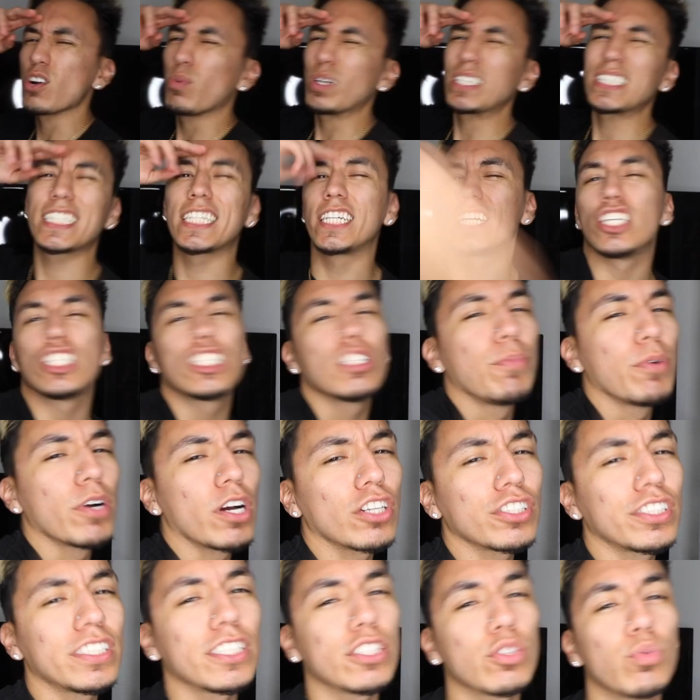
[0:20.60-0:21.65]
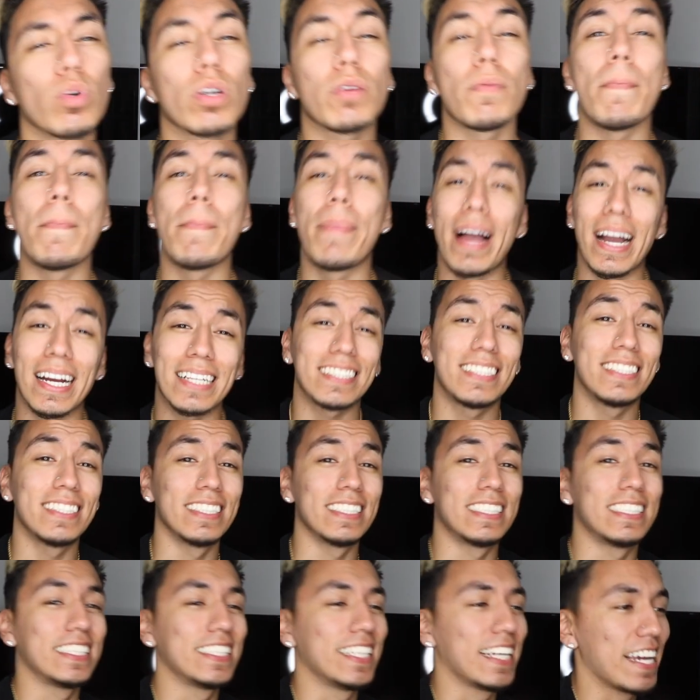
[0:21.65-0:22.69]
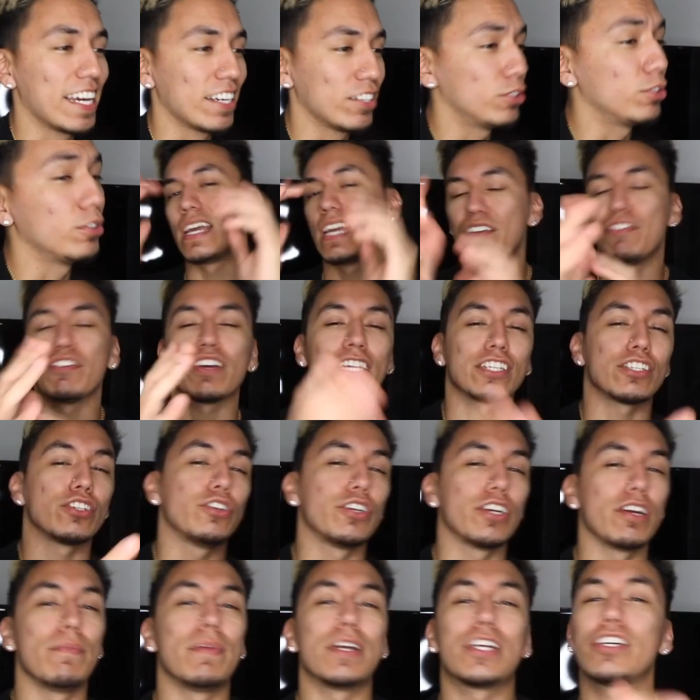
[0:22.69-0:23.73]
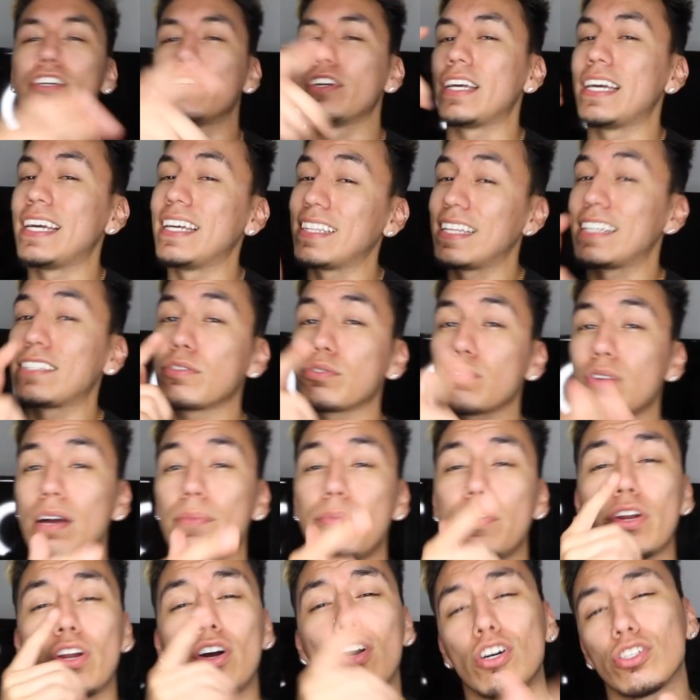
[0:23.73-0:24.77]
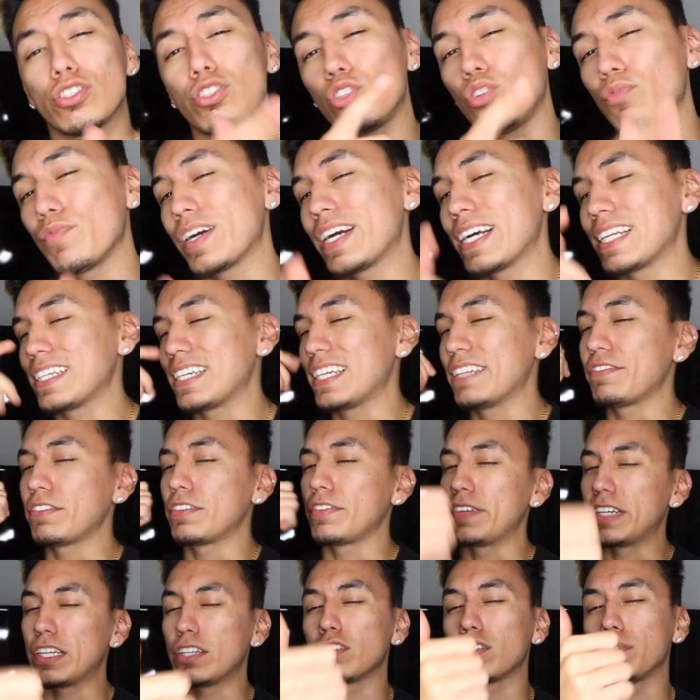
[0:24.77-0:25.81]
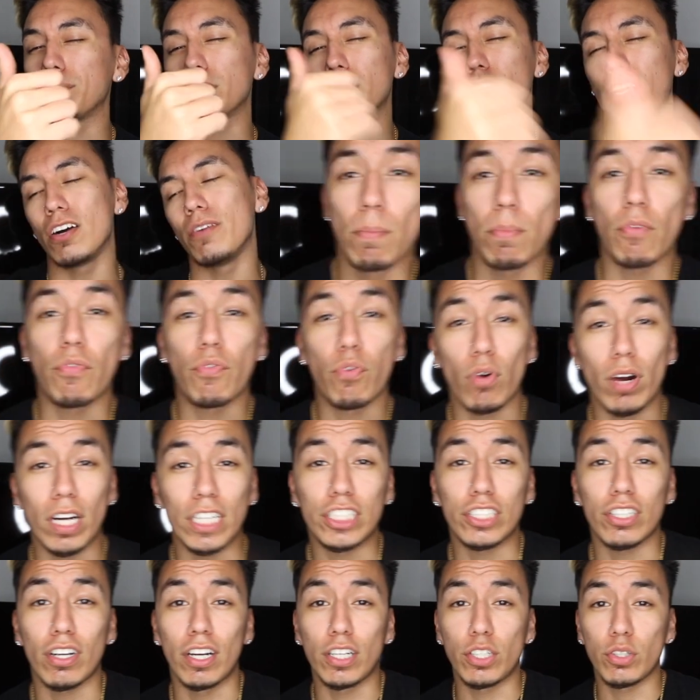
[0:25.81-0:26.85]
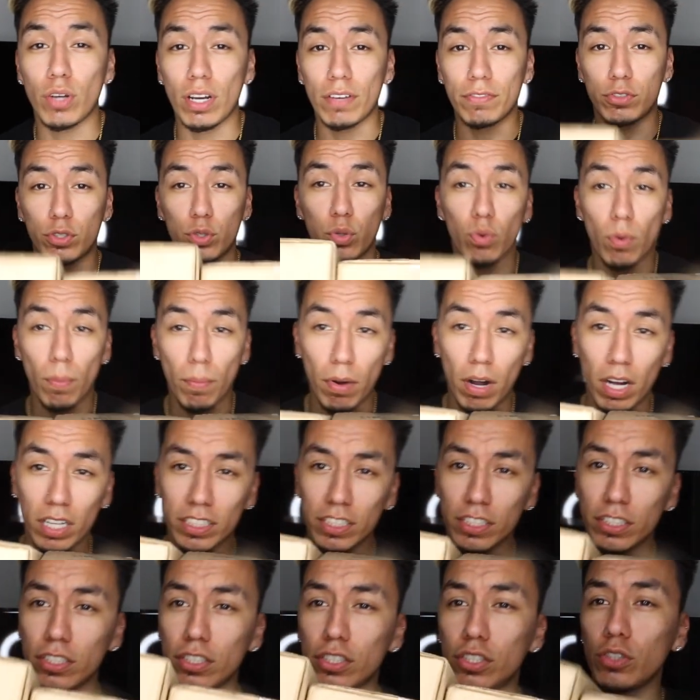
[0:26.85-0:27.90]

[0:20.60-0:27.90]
yo, what's good? It's your boy rsneakers. Welcome back to the channel. If you guys are new here, make sure to hit that subscribe button. Also, don't forget to give the video a thumbs up. Before I start, I do have two unboxings to